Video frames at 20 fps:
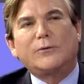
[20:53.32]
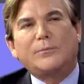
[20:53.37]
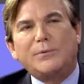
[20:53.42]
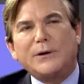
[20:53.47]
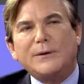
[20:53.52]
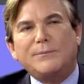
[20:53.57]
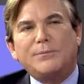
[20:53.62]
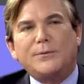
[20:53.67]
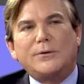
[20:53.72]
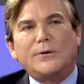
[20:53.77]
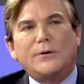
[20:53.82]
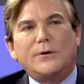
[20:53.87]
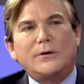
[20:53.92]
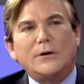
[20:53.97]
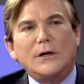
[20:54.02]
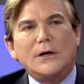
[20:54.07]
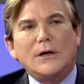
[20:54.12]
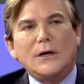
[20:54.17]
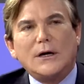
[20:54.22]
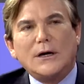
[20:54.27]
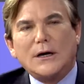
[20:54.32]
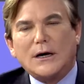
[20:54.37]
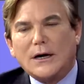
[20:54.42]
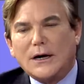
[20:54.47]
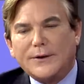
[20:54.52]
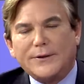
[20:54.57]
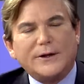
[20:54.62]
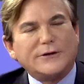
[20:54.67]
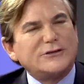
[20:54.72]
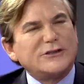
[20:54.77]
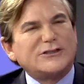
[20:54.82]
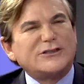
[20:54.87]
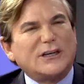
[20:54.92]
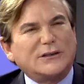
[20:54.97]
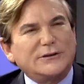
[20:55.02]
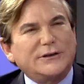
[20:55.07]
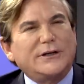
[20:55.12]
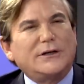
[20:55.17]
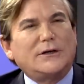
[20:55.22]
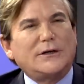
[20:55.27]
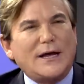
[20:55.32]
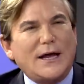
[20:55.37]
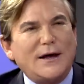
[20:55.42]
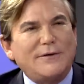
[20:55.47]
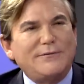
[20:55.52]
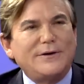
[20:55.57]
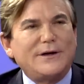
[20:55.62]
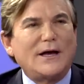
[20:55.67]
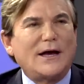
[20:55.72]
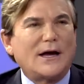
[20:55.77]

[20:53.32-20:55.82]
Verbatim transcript: for people uh, that are just a little heavy,